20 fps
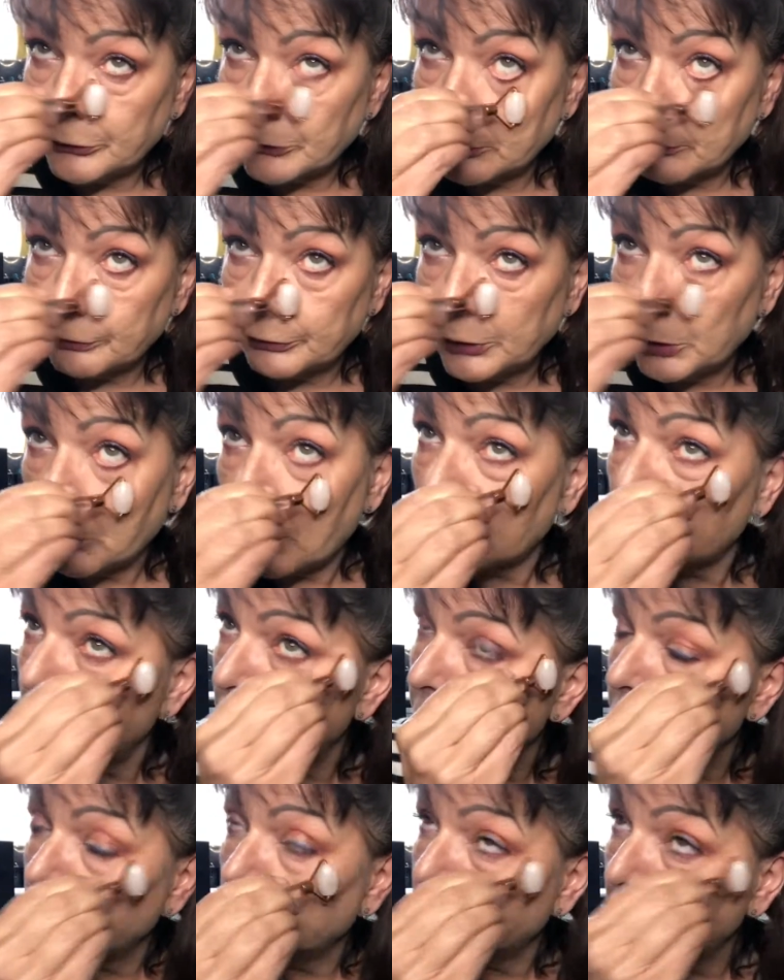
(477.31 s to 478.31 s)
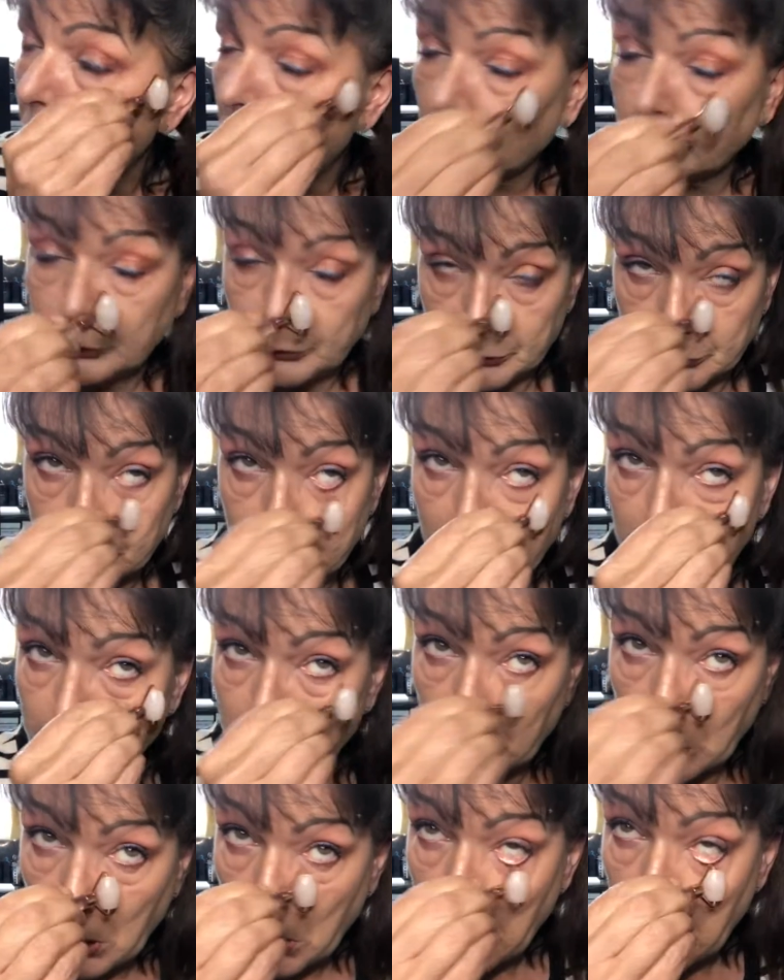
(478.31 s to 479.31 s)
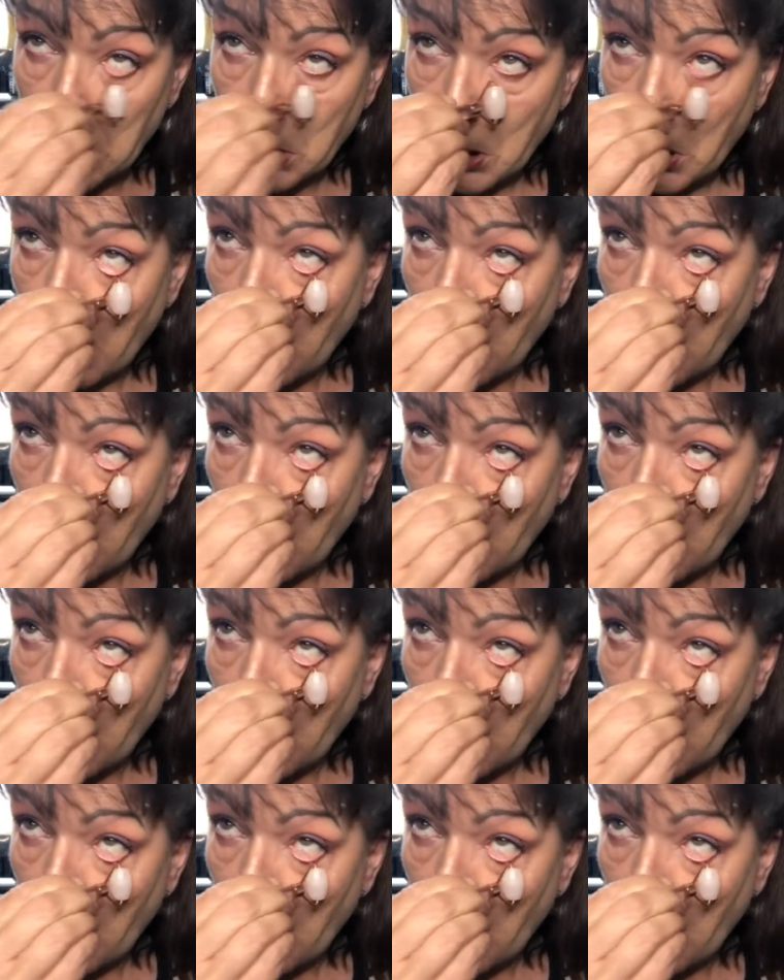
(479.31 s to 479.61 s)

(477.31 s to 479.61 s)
in a few other beauty boxes recently.